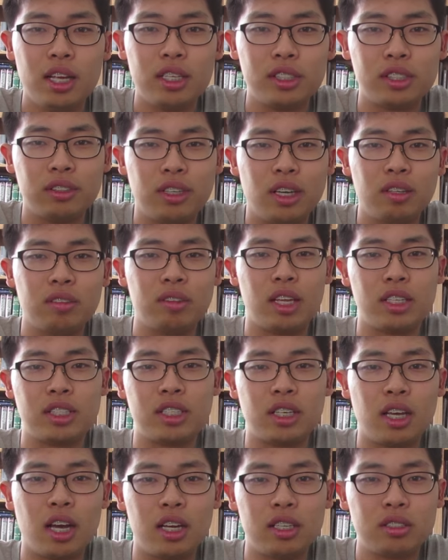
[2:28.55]
So yeah, that's
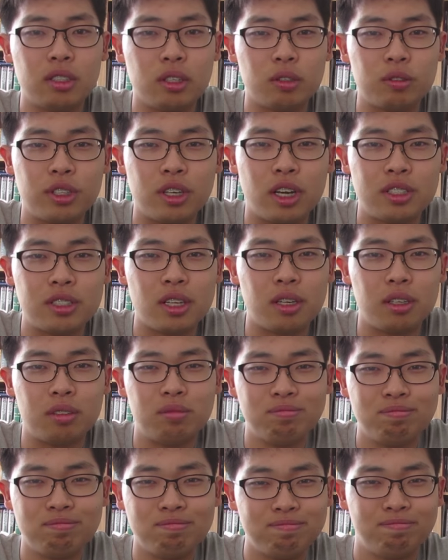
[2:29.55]
it guys, and I'll see you guys later.
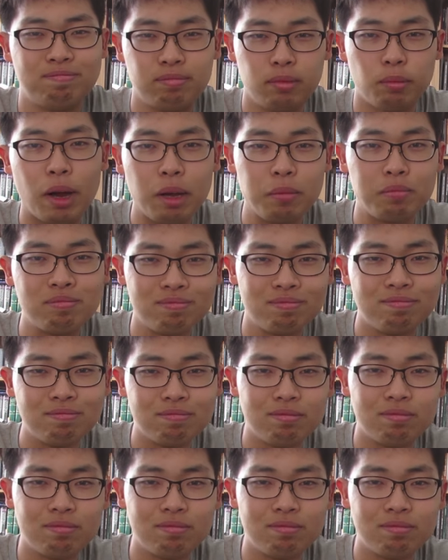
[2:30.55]
Bye.